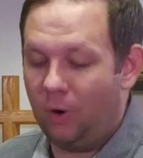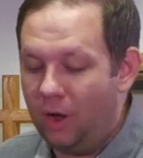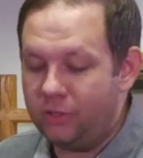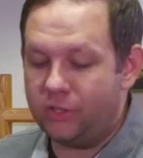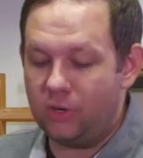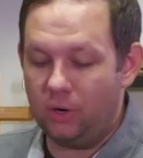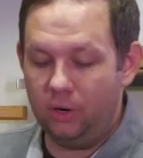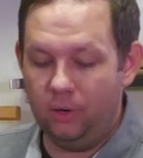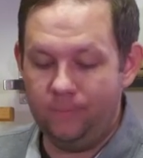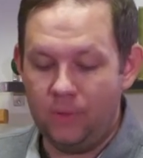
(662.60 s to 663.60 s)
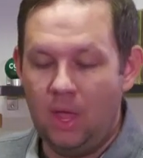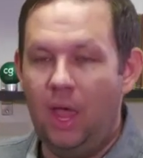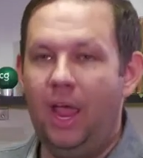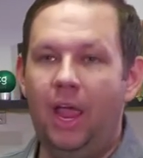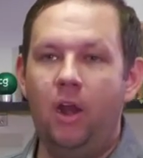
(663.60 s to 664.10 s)
We're uncertain.
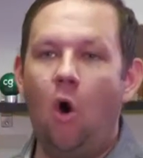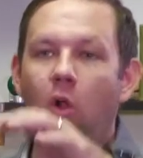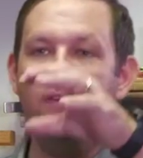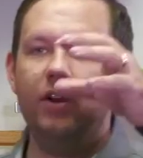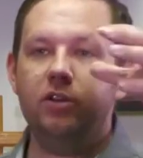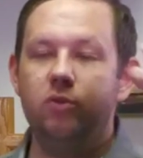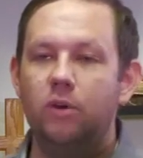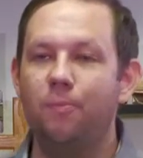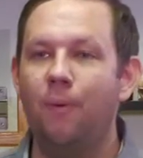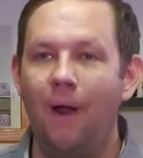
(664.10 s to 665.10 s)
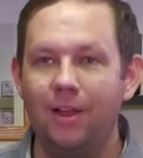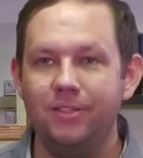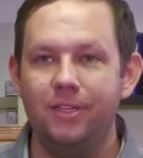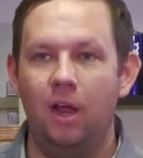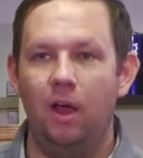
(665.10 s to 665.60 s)
And all of it is sort
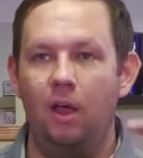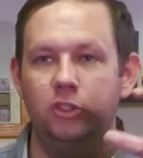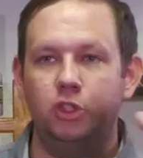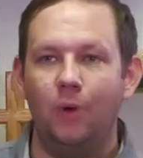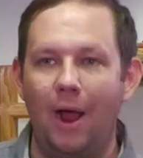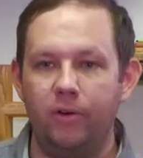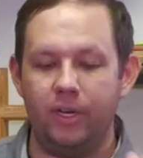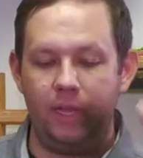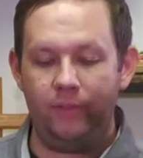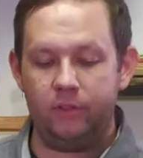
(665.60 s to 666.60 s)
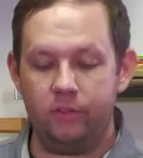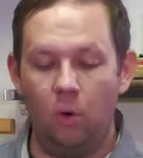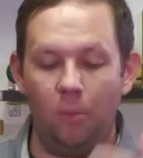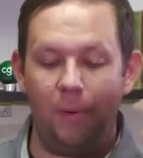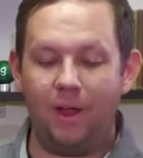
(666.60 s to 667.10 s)
of shrouded in this,
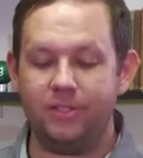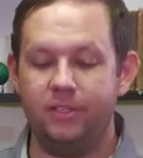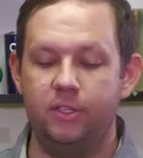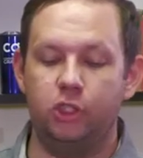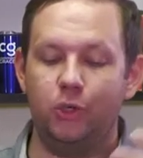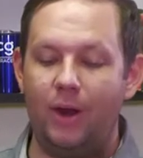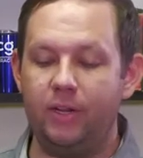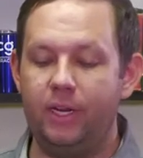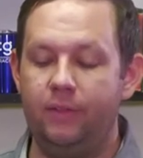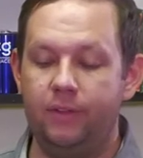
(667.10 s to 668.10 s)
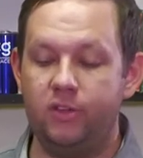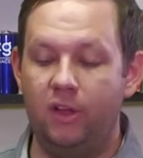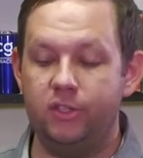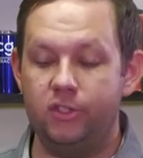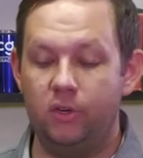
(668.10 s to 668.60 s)
the whole process is shrouded in this
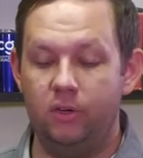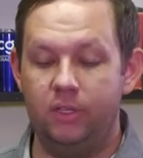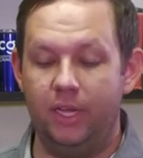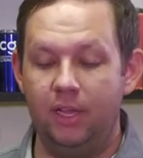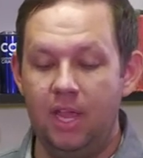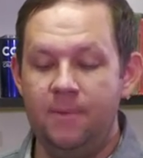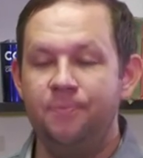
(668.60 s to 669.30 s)
uncertainty.